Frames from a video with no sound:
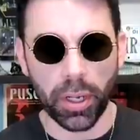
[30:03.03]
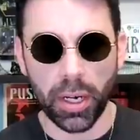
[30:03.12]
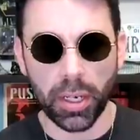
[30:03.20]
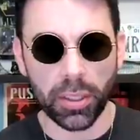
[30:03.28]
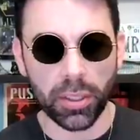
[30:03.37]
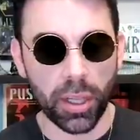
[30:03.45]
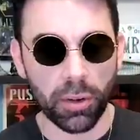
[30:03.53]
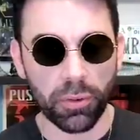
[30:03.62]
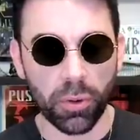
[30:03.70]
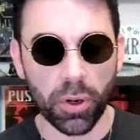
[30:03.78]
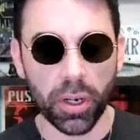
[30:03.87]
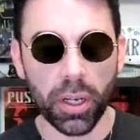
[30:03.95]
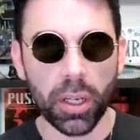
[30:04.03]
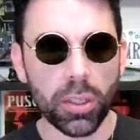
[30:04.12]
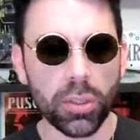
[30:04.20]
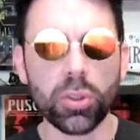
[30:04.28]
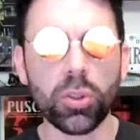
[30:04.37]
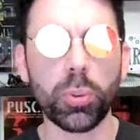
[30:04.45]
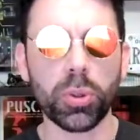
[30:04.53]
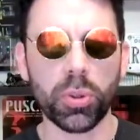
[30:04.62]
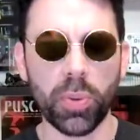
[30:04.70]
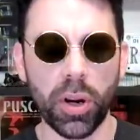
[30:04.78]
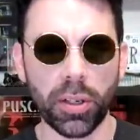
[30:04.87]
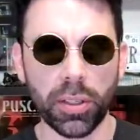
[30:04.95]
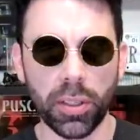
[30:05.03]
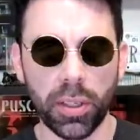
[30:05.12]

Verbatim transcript: and is therefore super smart.